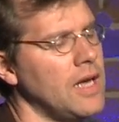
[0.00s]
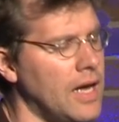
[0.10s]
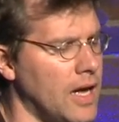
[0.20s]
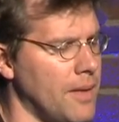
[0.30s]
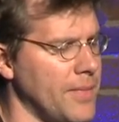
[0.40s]

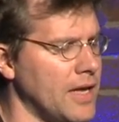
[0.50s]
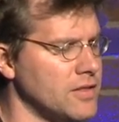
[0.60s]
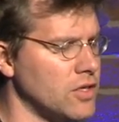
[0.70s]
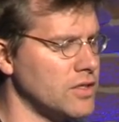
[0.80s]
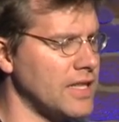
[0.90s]

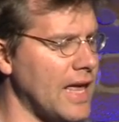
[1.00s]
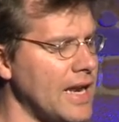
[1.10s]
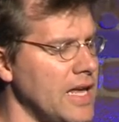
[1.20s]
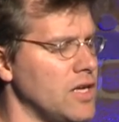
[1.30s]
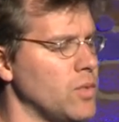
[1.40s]
And so to
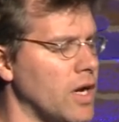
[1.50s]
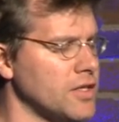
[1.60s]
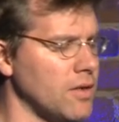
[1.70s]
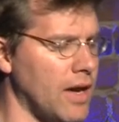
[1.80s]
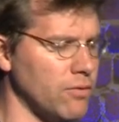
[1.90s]
that end, we
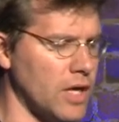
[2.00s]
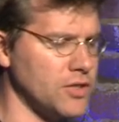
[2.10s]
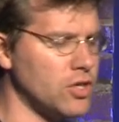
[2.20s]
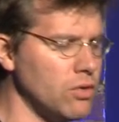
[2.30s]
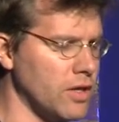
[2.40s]
also
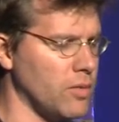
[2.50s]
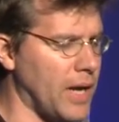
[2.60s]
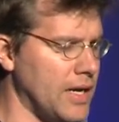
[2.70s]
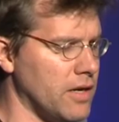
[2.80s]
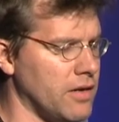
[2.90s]
run two other
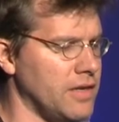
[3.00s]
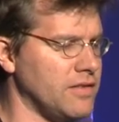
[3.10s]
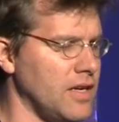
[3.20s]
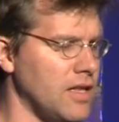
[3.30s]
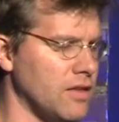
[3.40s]

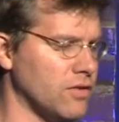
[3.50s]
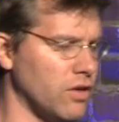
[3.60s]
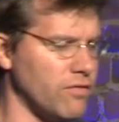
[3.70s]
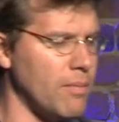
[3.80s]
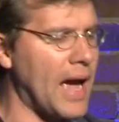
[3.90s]
binaries in the
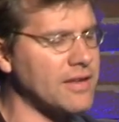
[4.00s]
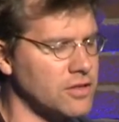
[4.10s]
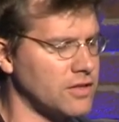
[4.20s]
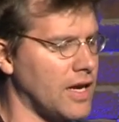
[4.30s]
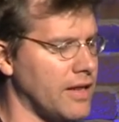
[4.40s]
sort of
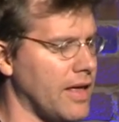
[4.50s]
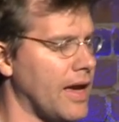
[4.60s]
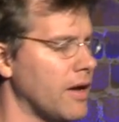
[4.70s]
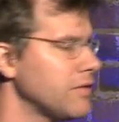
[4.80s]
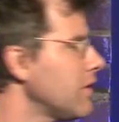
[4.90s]
master side of the
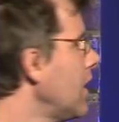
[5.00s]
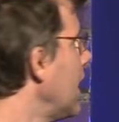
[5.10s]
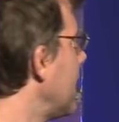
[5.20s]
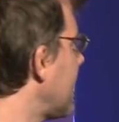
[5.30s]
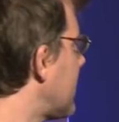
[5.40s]
house,
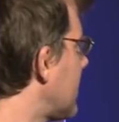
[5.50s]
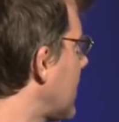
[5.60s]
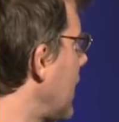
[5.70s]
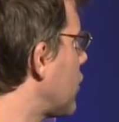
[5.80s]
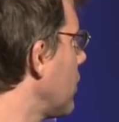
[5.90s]
and that's the
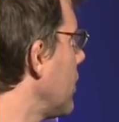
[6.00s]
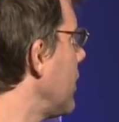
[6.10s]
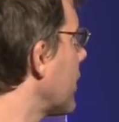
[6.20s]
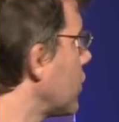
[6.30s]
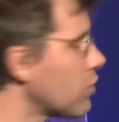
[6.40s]
scheduler
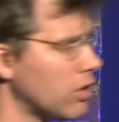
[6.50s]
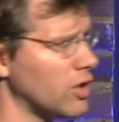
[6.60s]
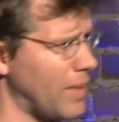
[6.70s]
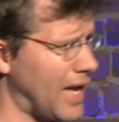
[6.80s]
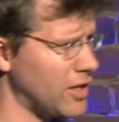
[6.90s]
and the
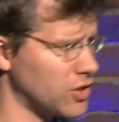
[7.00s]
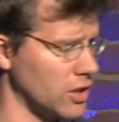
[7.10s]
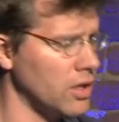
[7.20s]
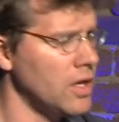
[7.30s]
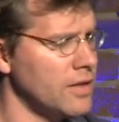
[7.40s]
controller
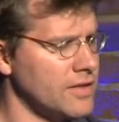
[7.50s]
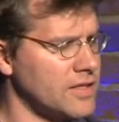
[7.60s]
manager. The